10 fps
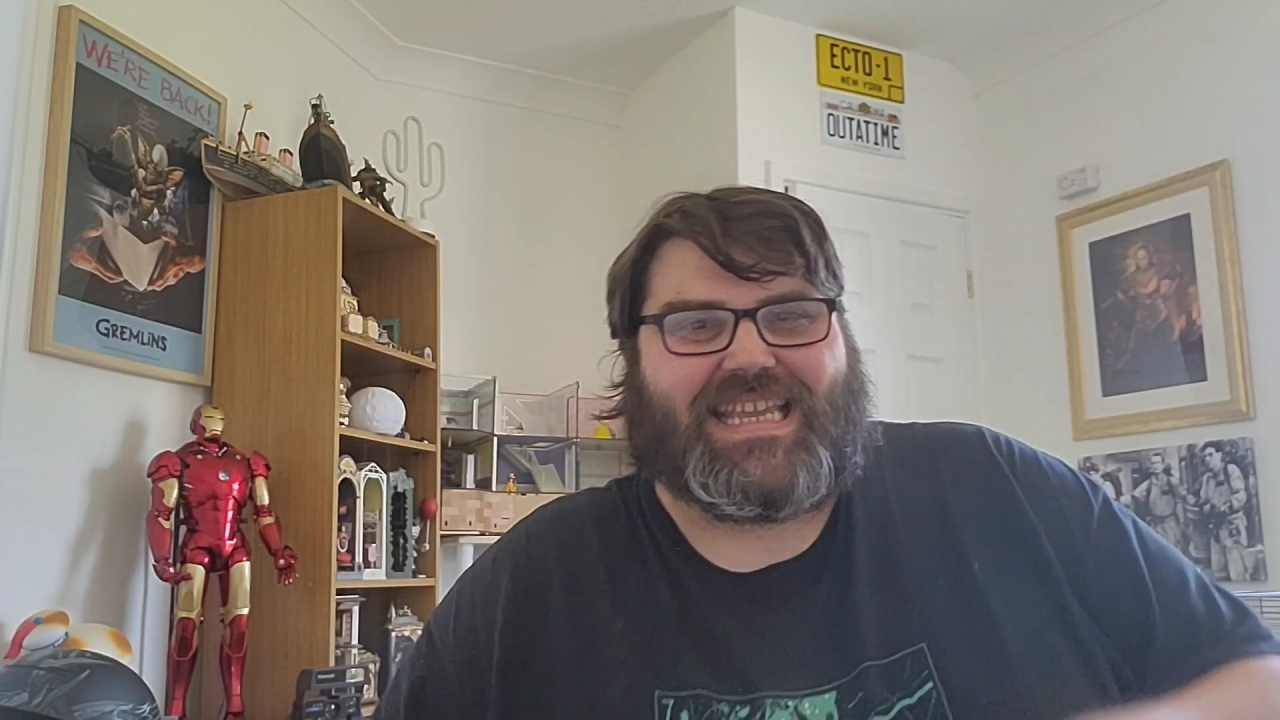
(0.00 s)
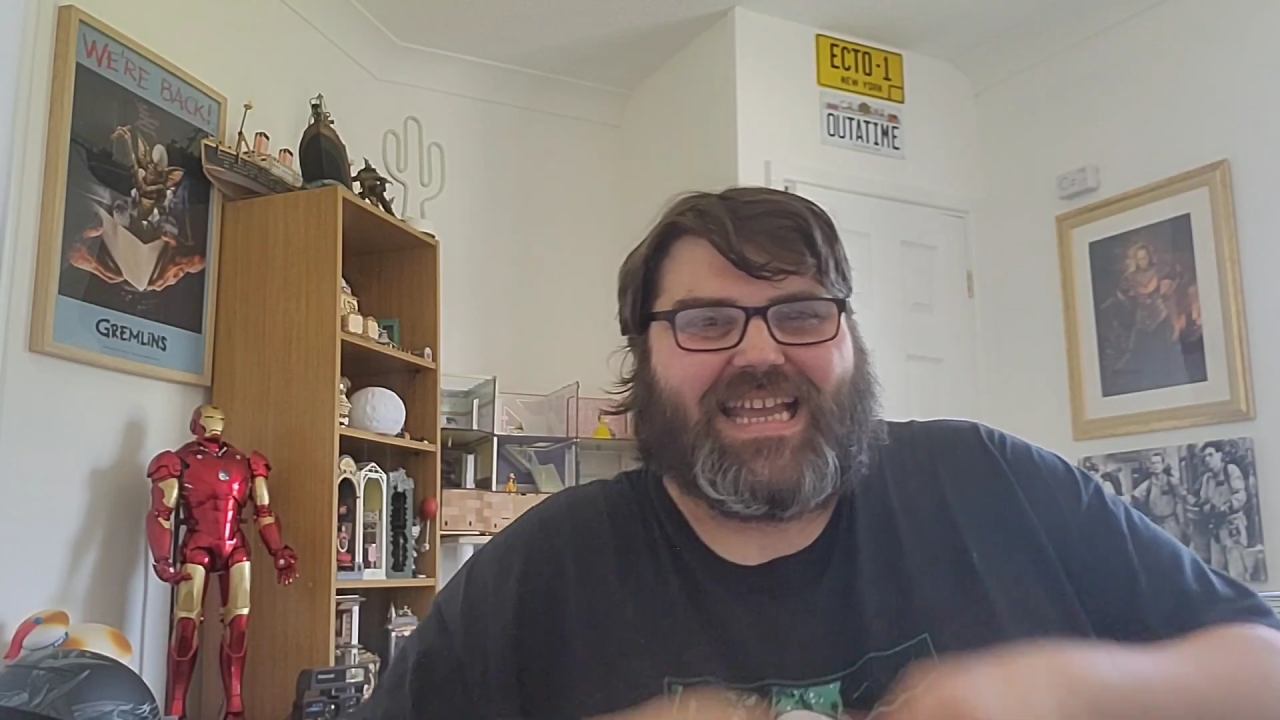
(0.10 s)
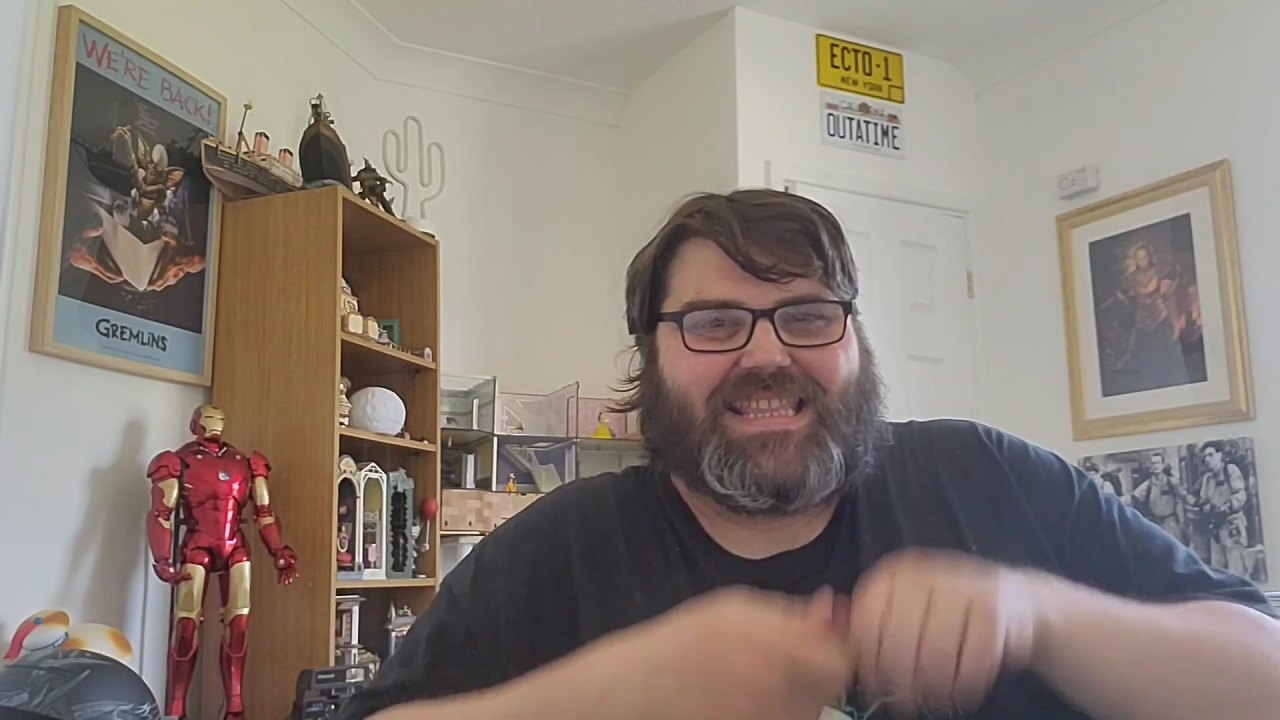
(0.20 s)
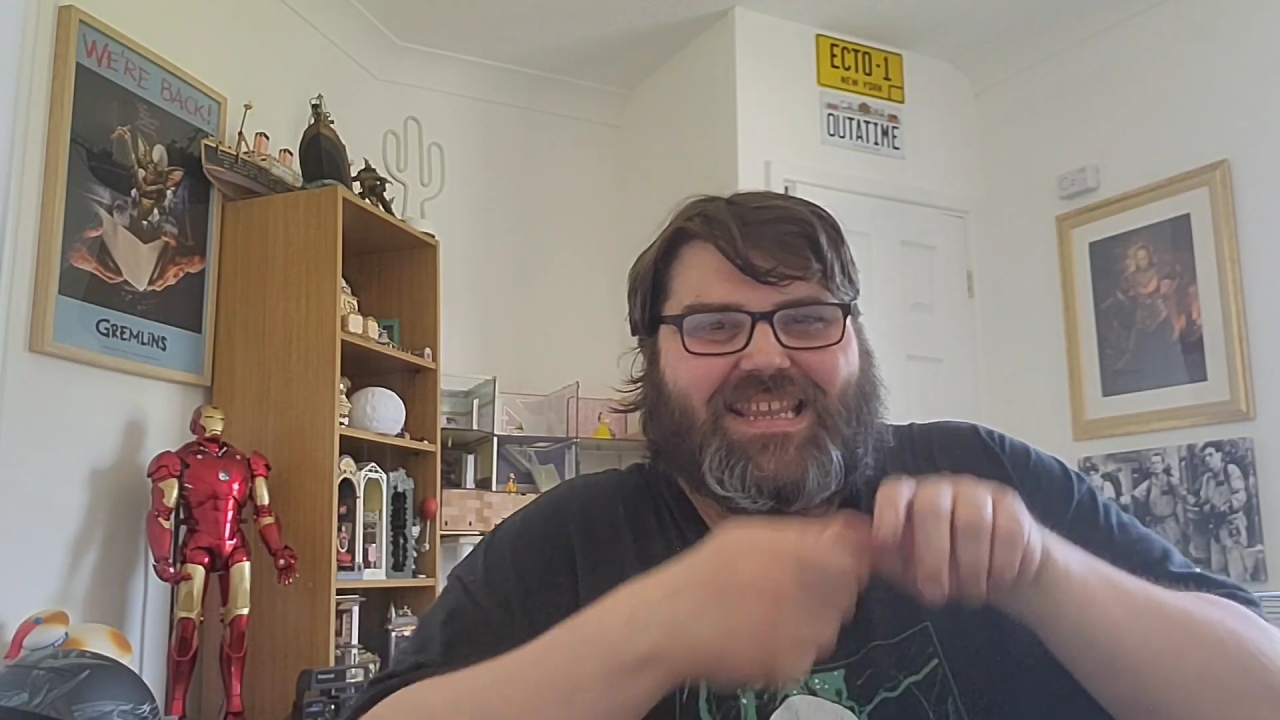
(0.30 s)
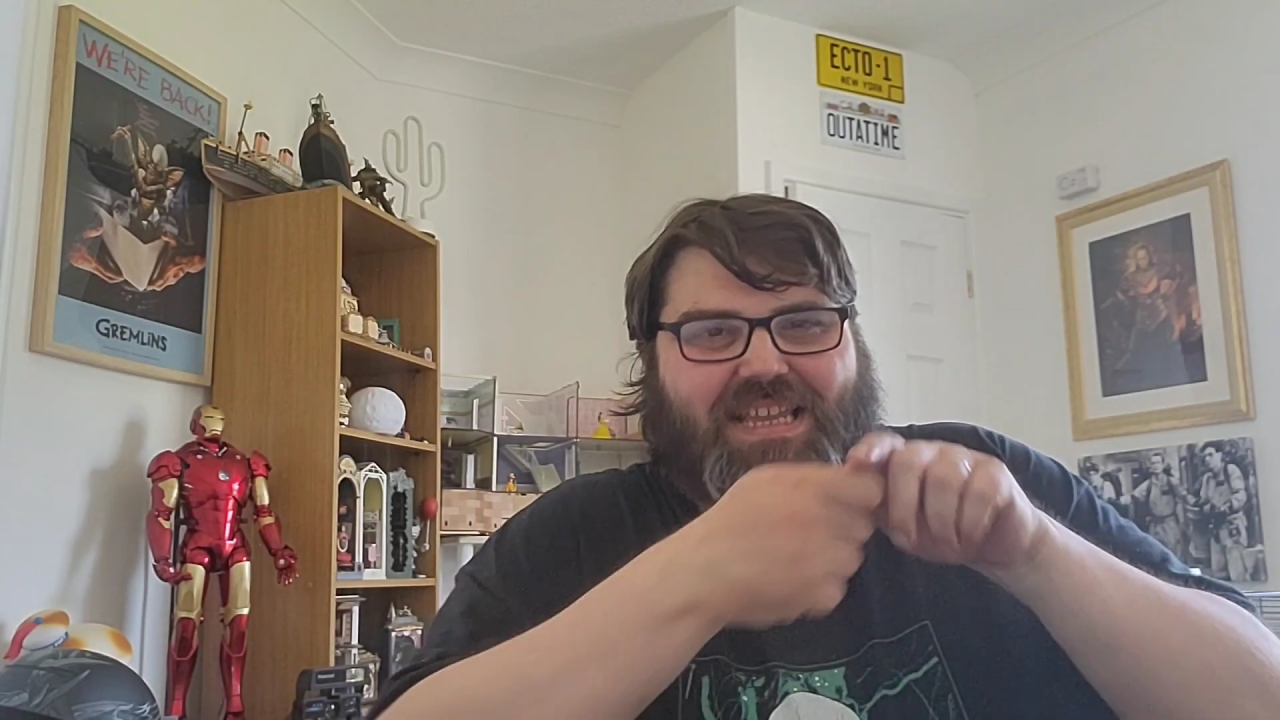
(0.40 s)
He
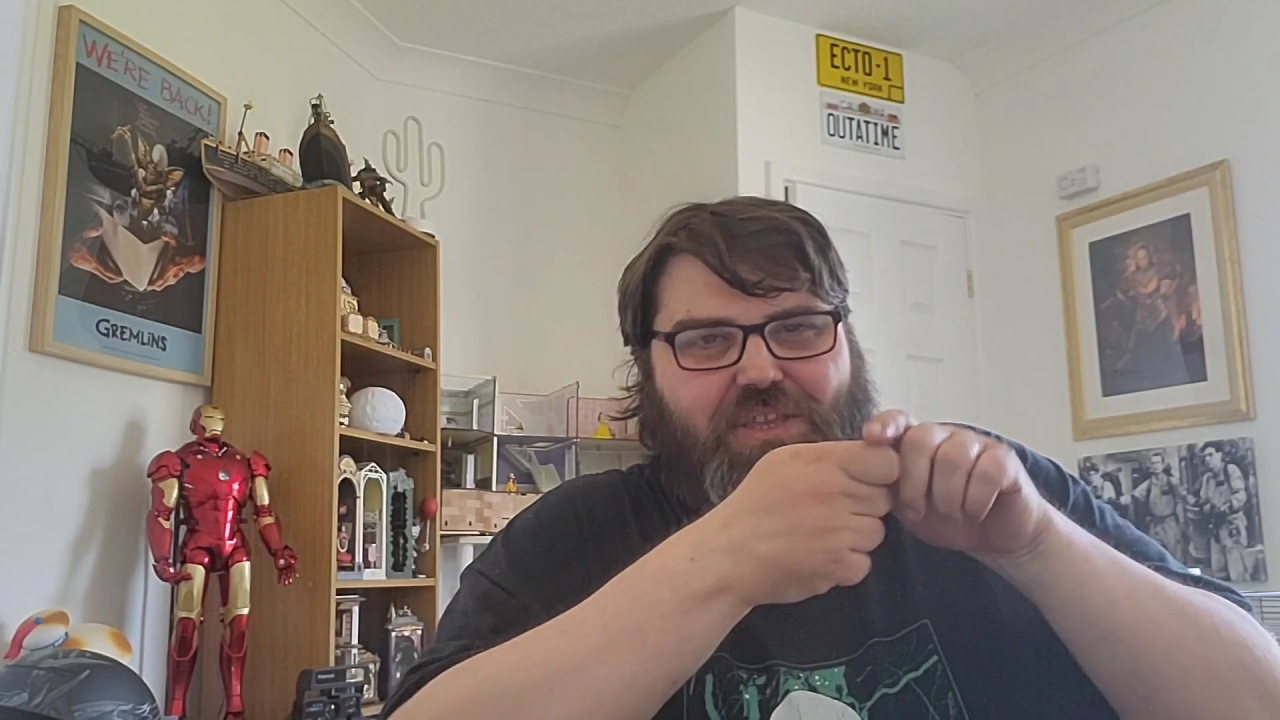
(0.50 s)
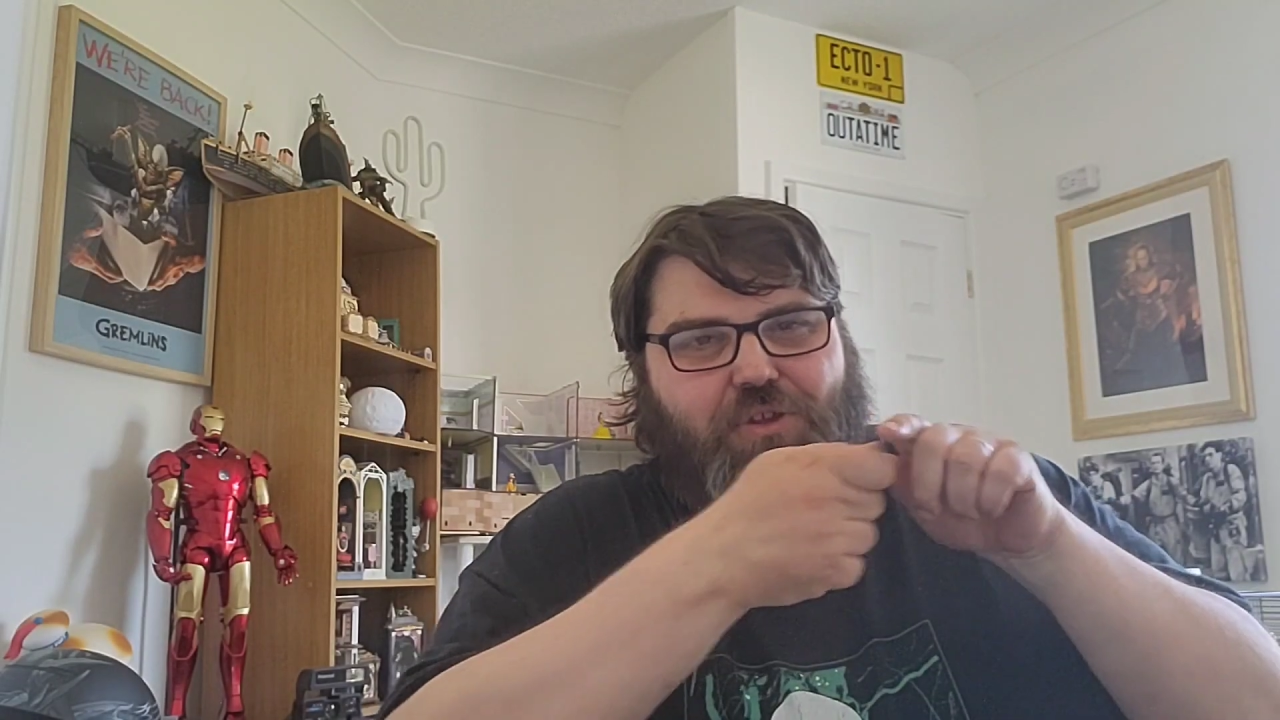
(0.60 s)
had like,